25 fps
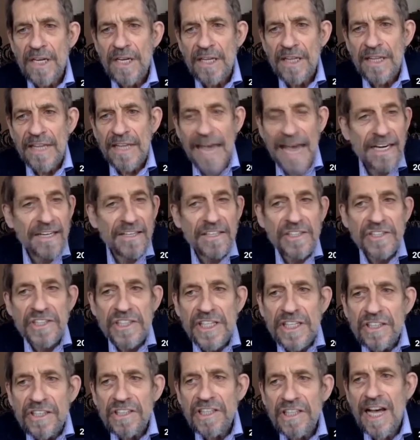The analyst
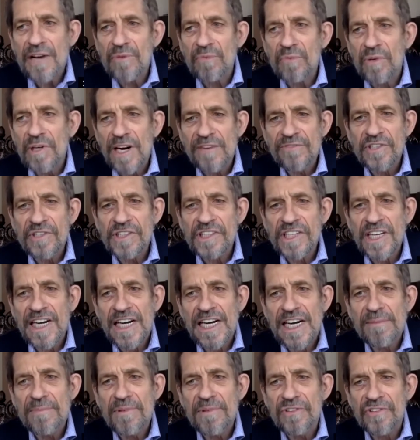can allot whatever
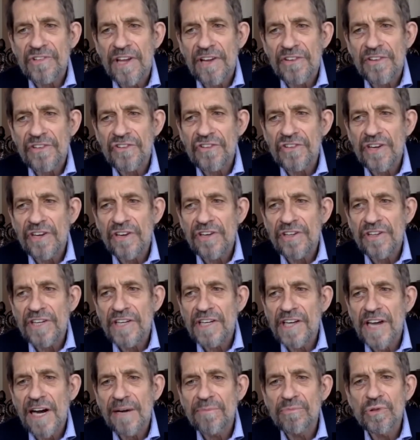time is necessary to
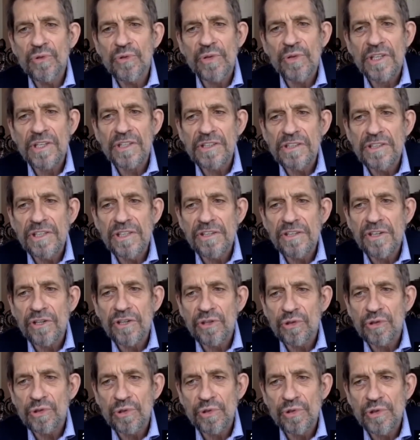come to a clear
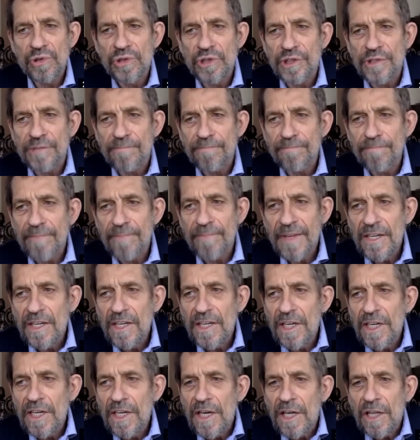conclusion.
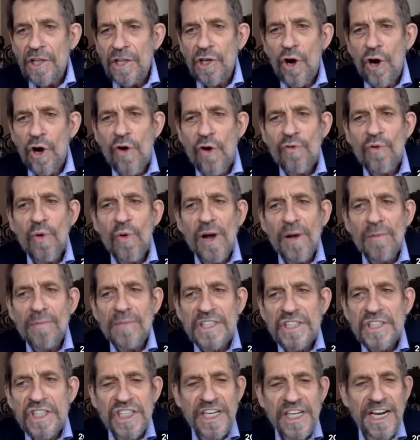The
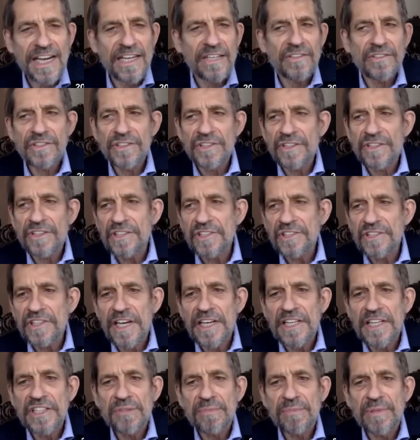overwhelming challenge to the
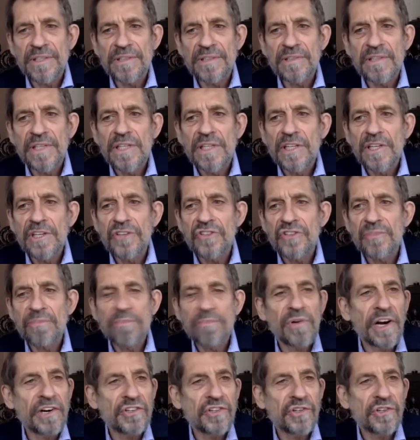statesman is the
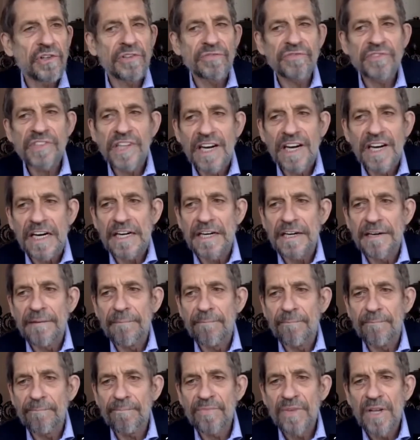pressure of time.
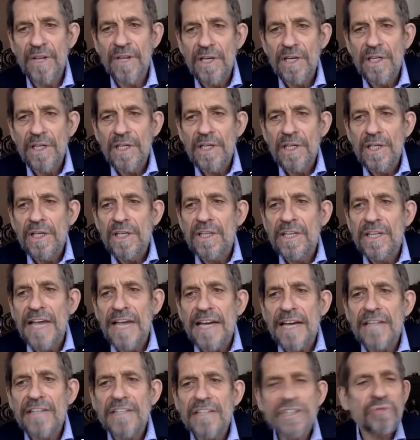The
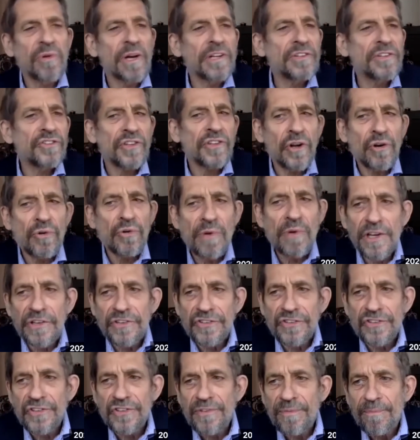analyst runs no
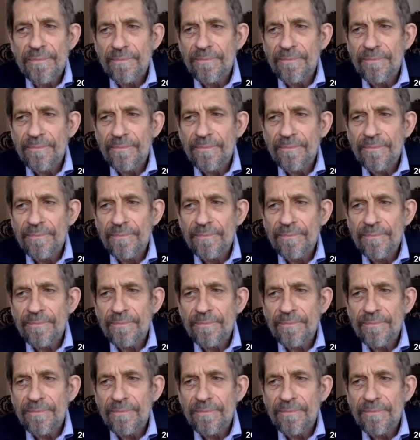risks.